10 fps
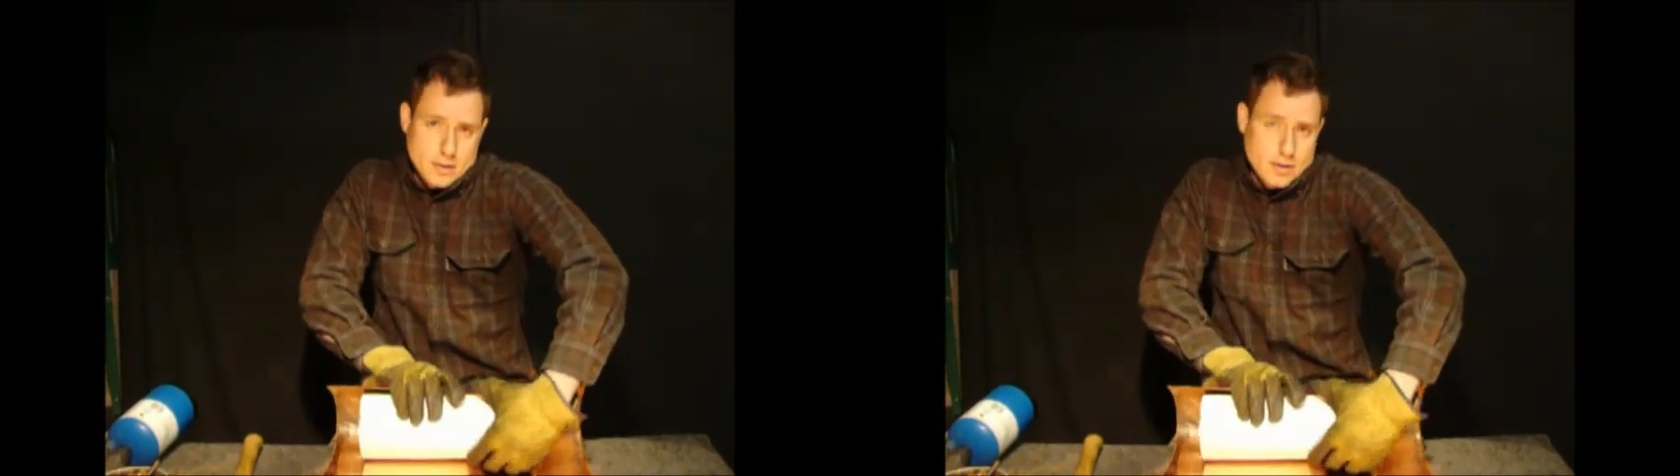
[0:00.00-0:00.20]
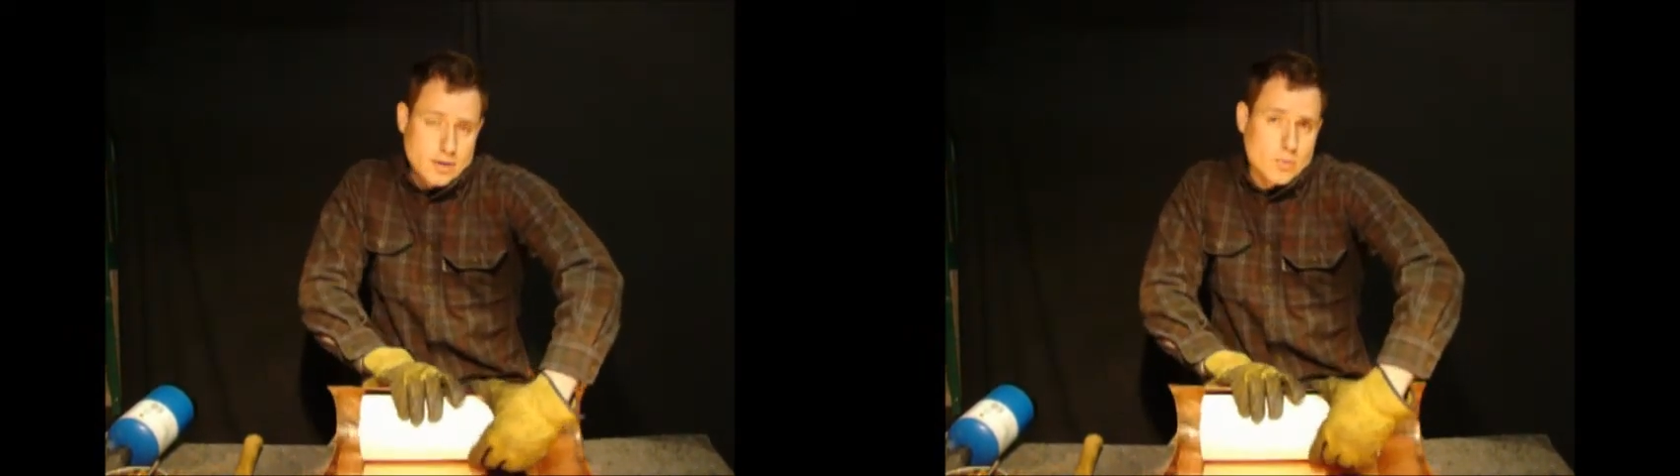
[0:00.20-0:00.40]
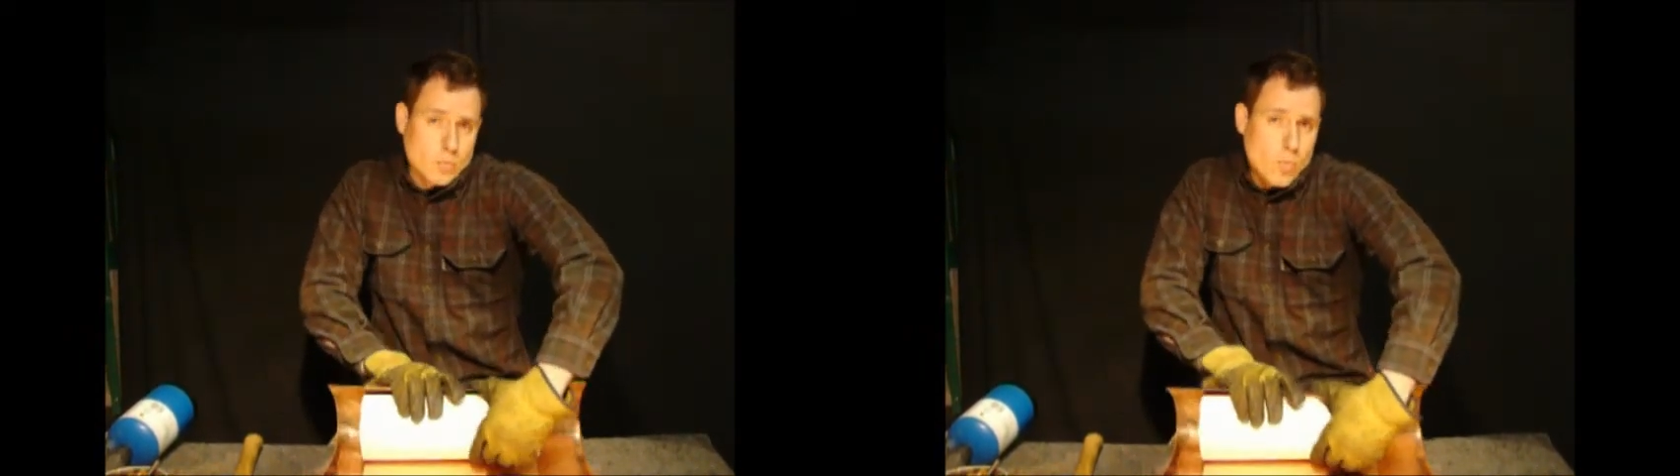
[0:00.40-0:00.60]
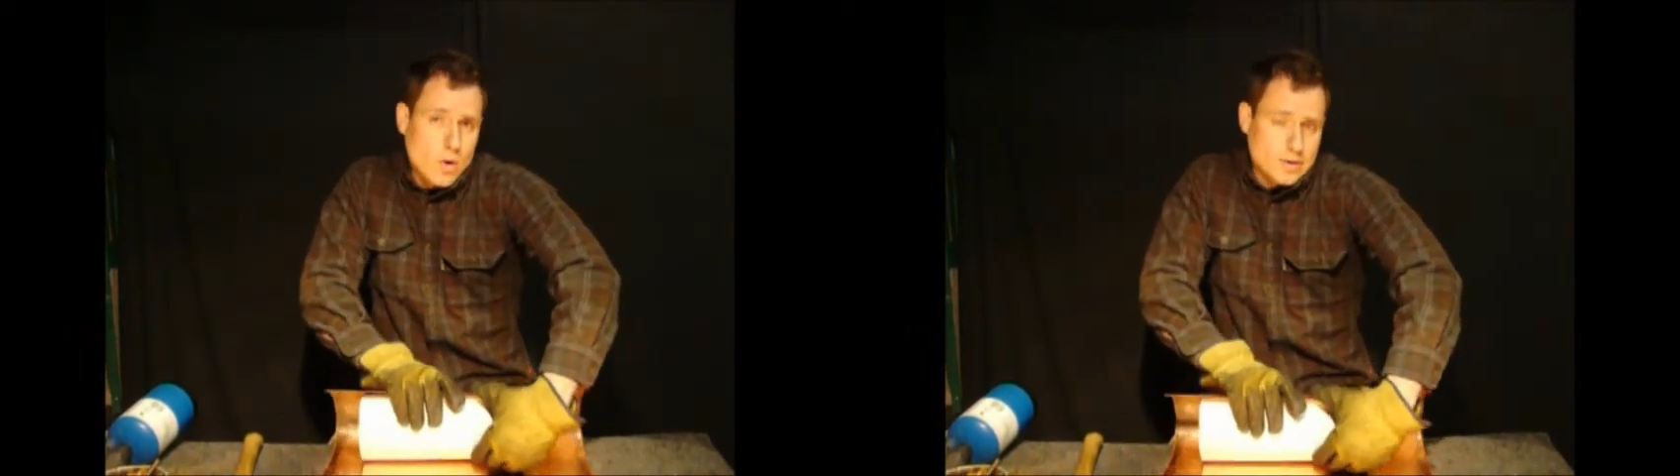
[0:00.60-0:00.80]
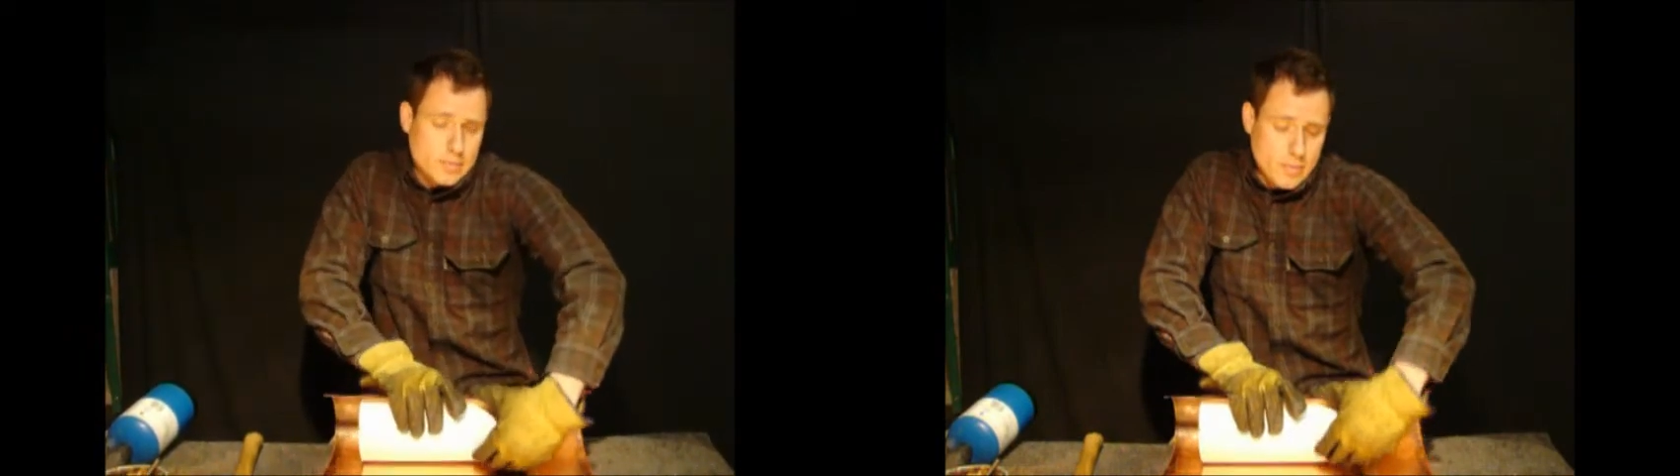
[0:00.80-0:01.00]
You're going to
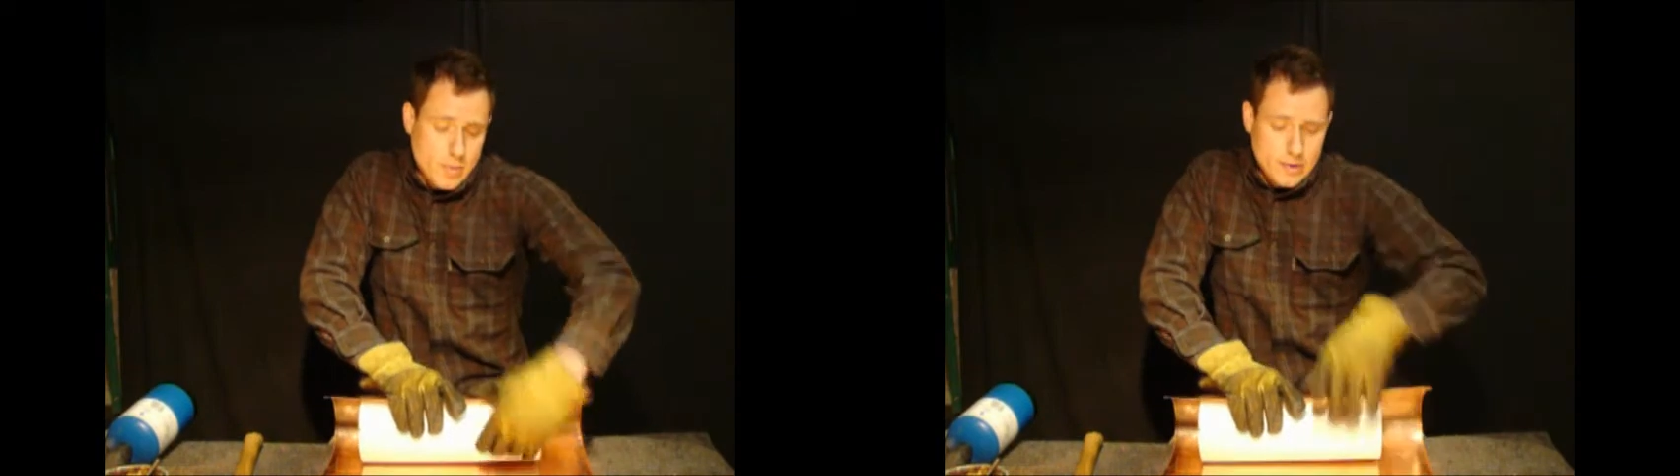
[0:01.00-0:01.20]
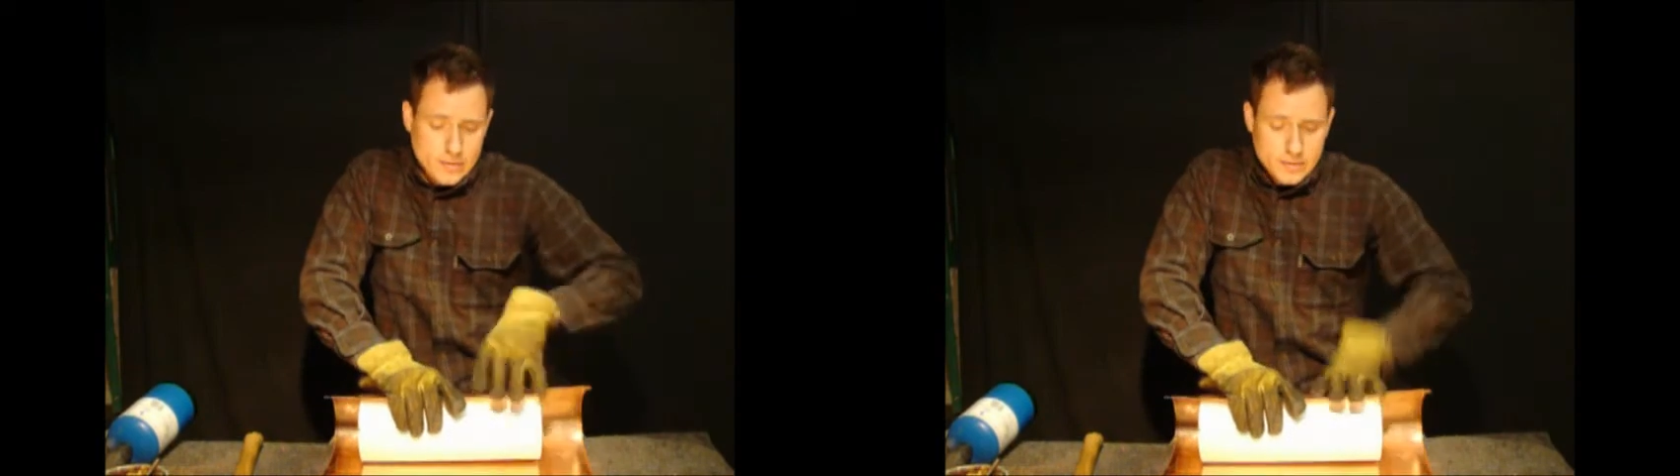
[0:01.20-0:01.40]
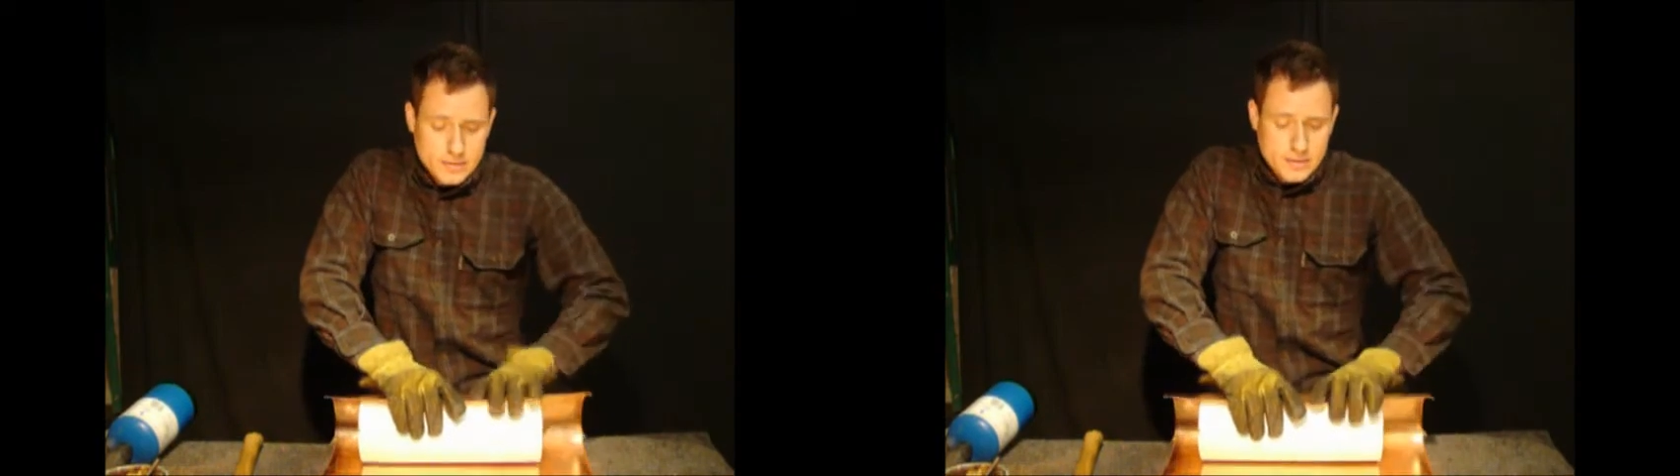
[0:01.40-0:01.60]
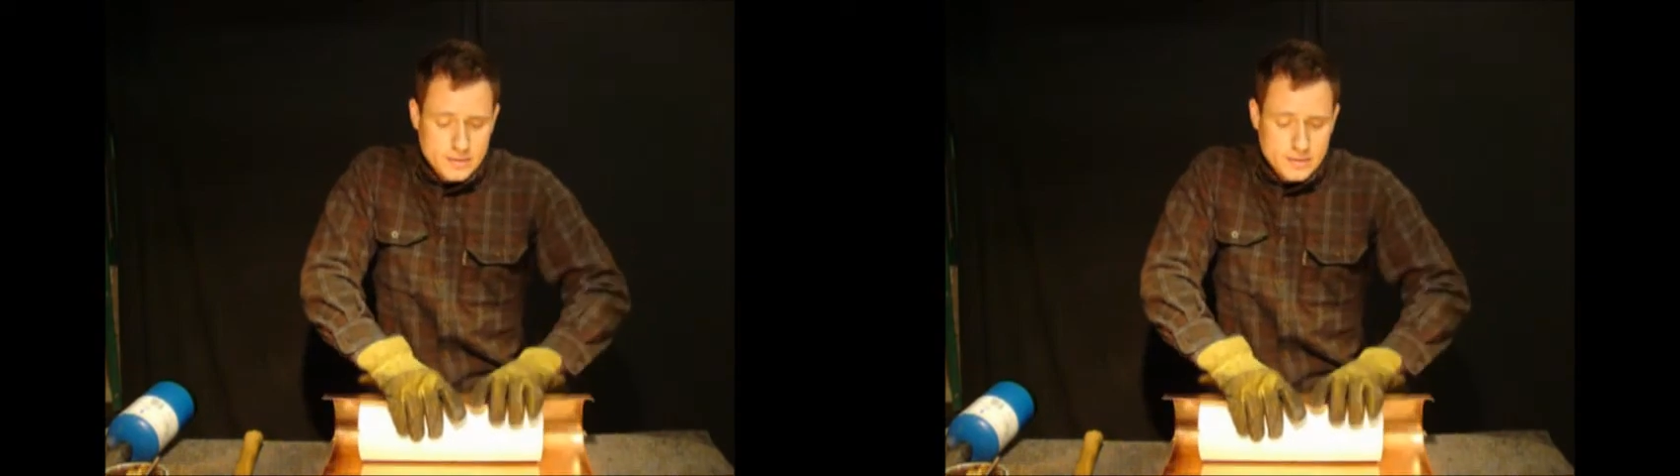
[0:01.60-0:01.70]
want to be wearing